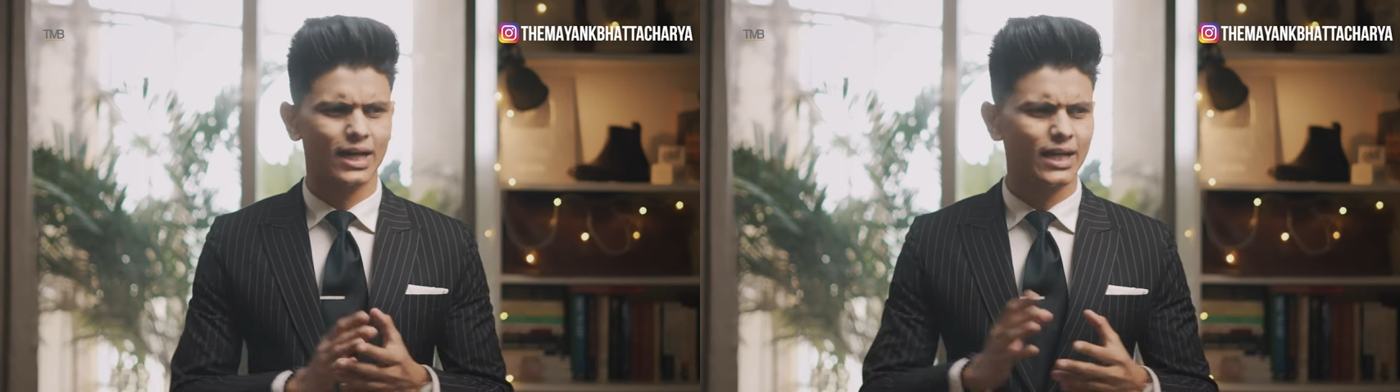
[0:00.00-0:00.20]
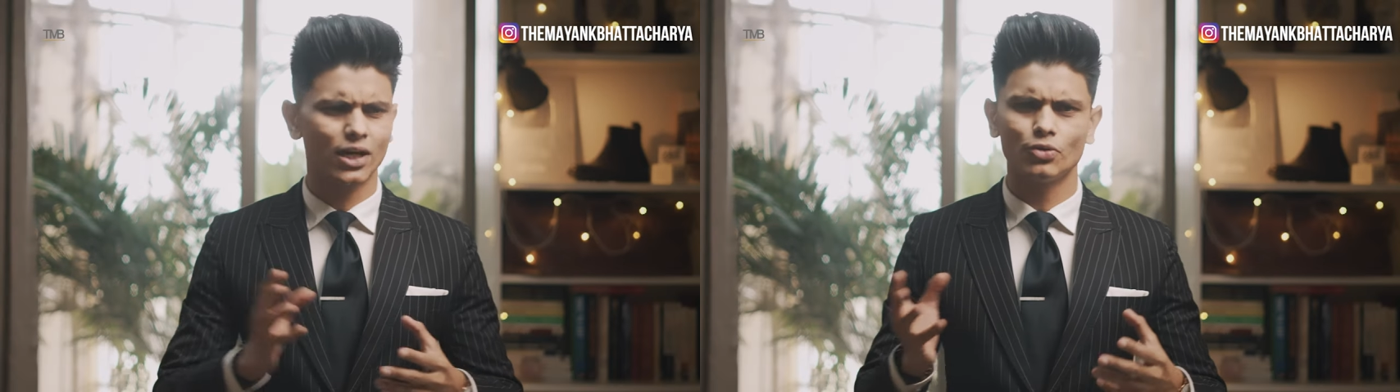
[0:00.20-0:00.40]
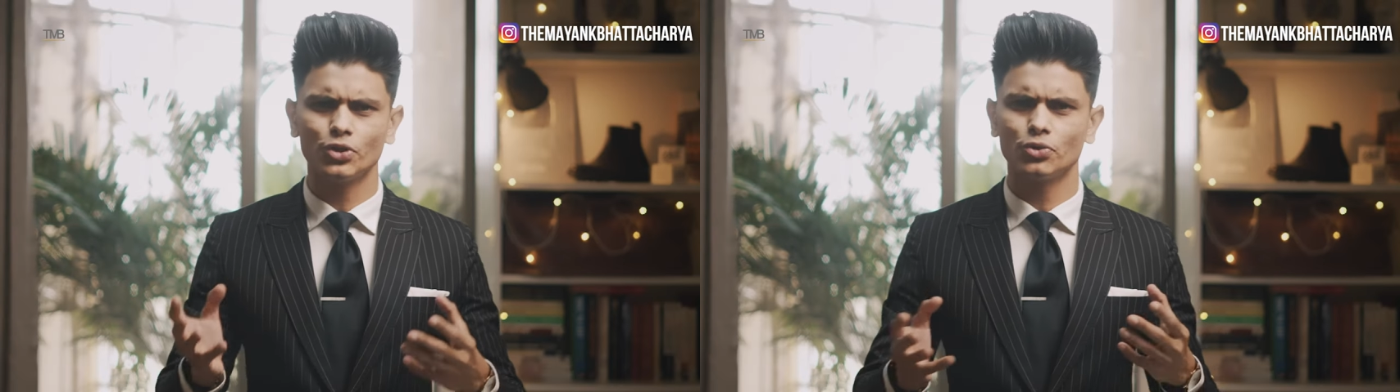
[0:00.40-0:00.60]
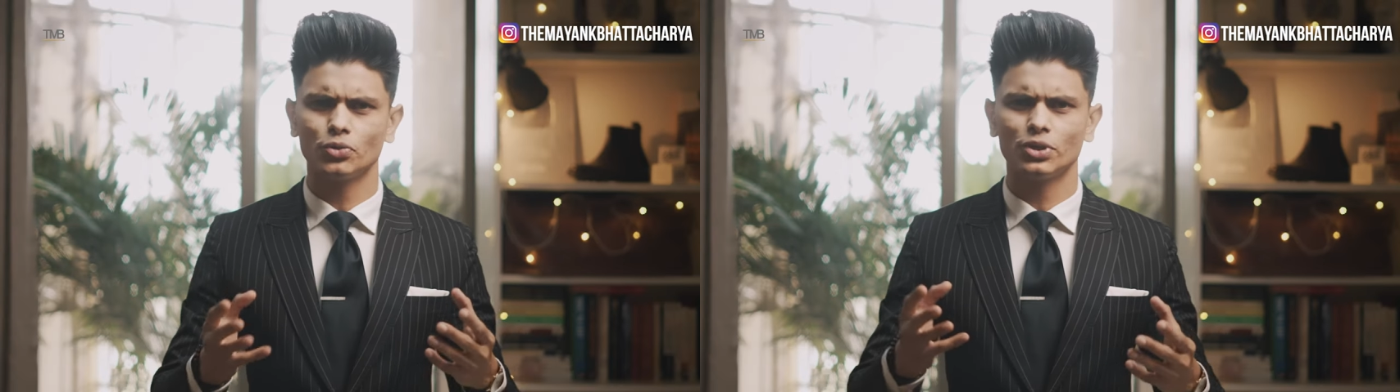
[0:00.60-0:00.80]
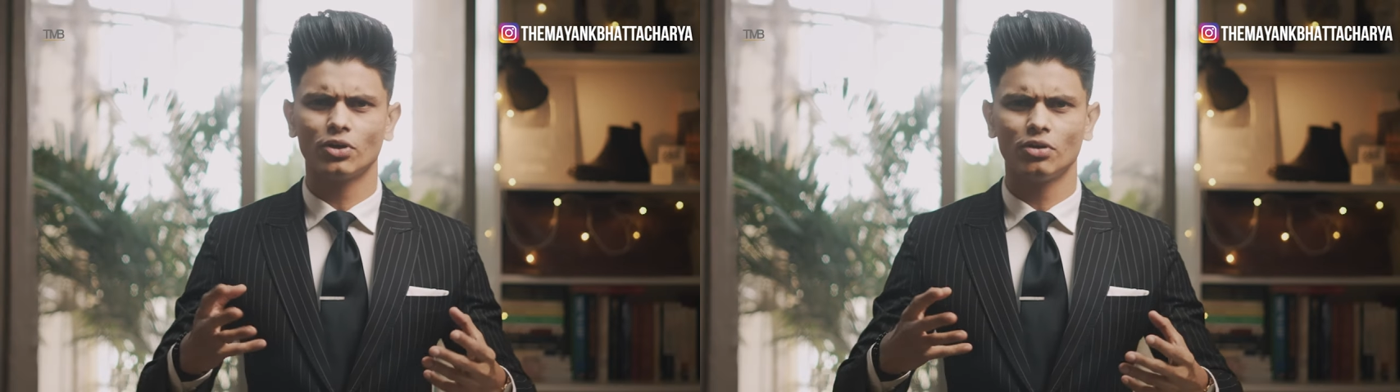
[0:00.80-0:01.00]
and how do you
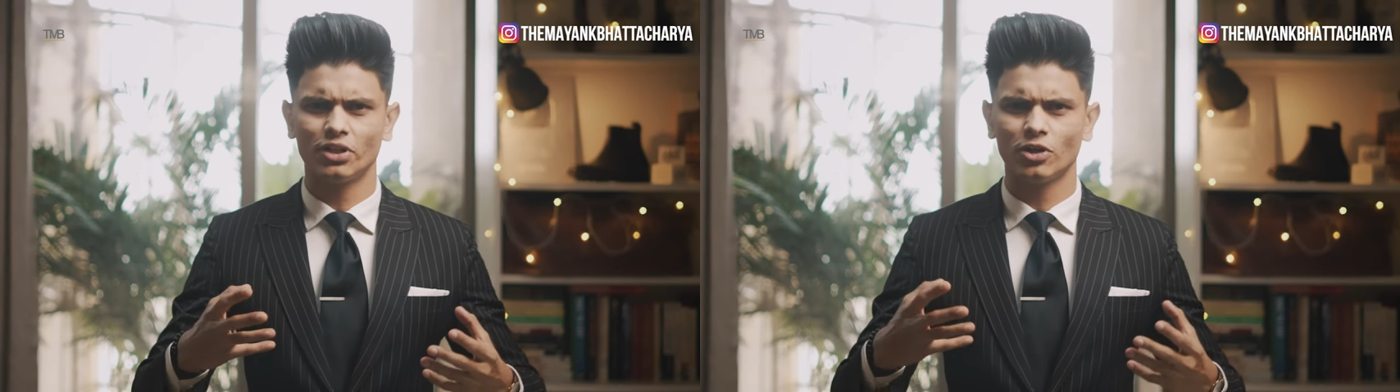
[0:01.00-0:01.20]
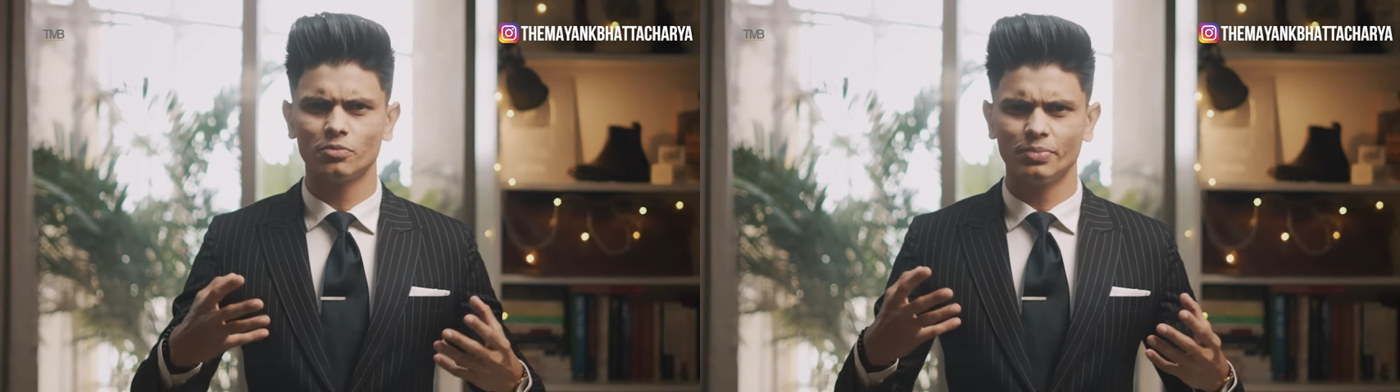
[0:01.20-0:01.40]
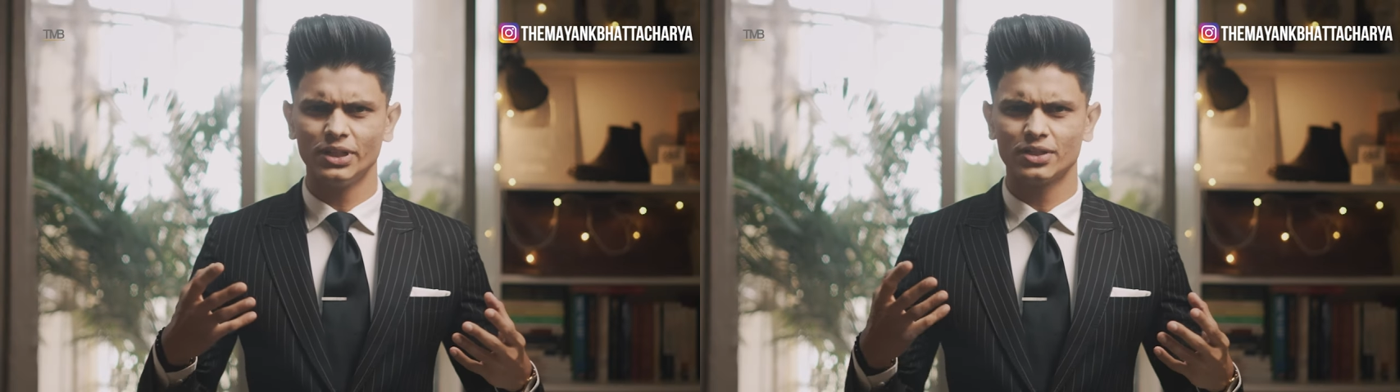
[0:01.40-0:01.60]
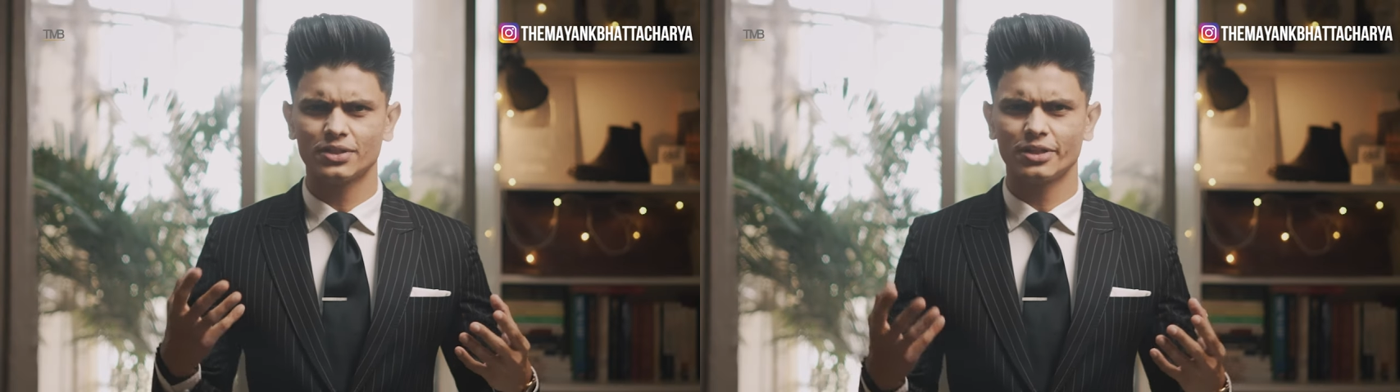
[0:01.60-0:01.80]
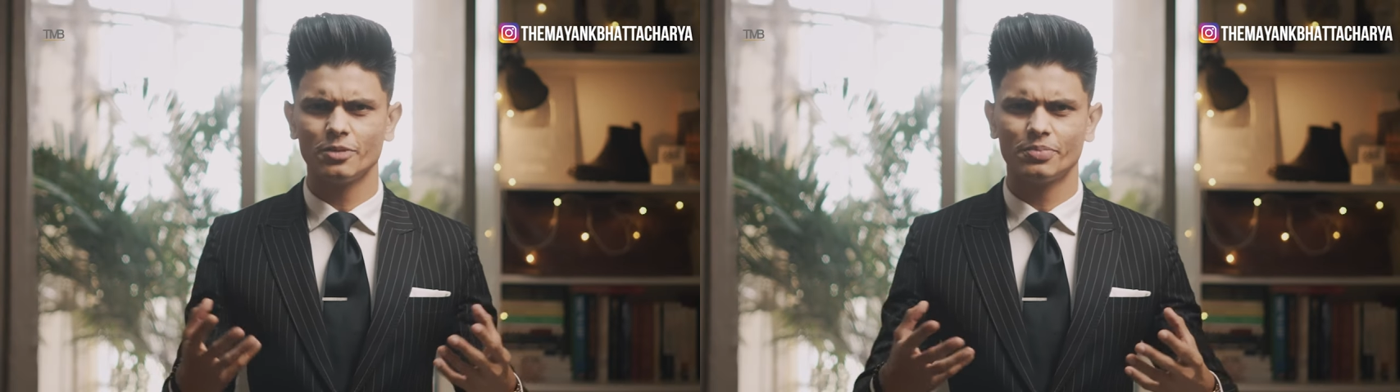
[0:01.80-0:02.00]
do it all without being a
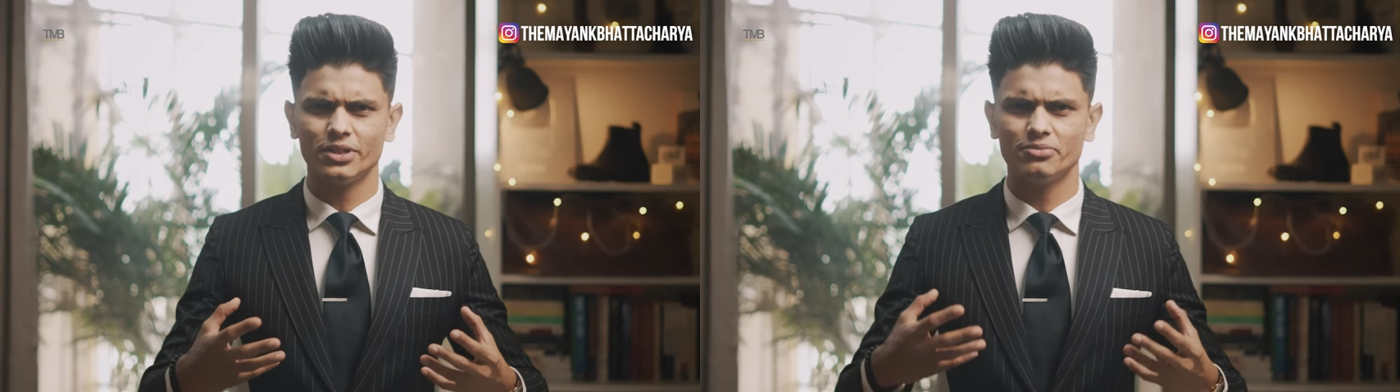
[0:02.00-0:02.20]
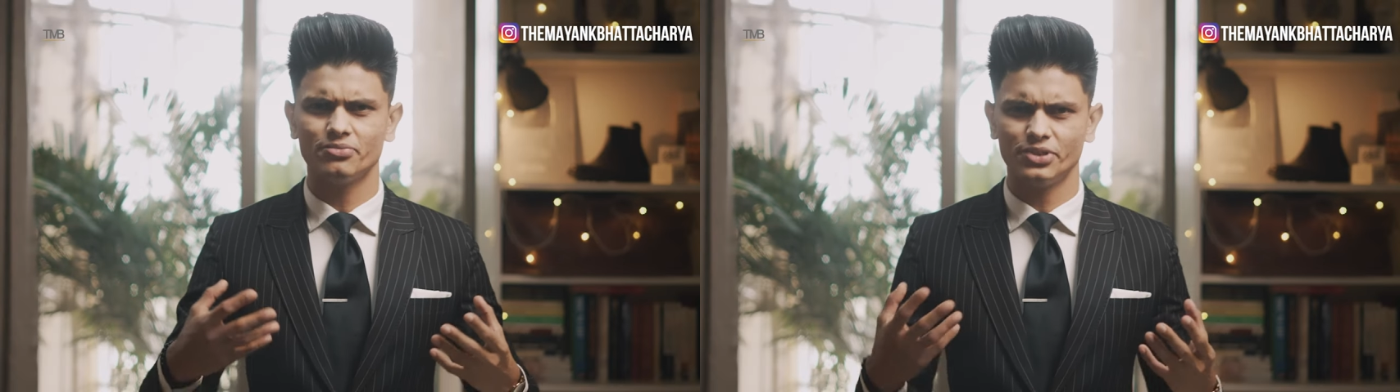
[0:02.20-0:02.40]
creepy,